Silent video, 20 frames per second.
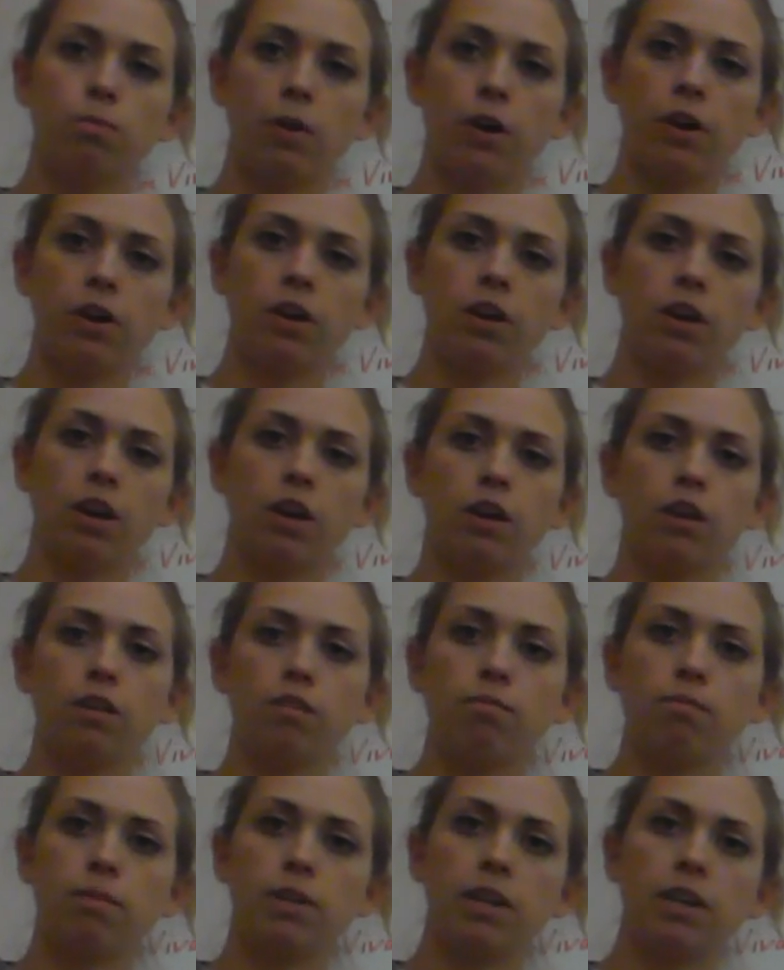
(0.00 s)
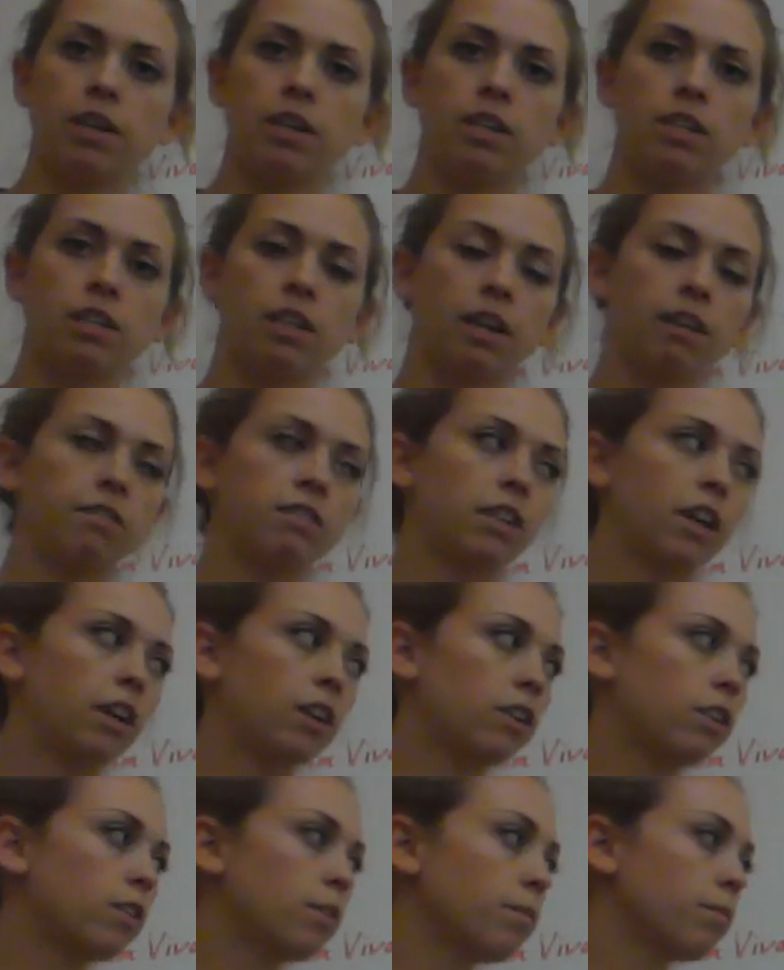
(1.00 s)
part of malaria's life
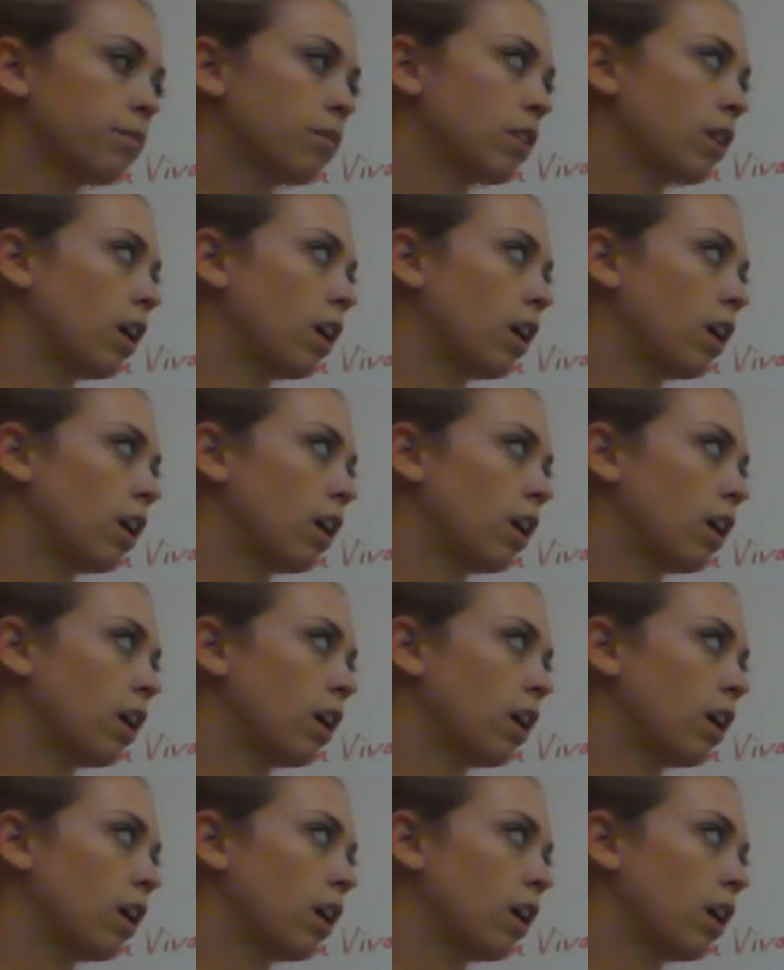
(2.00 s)
cycle.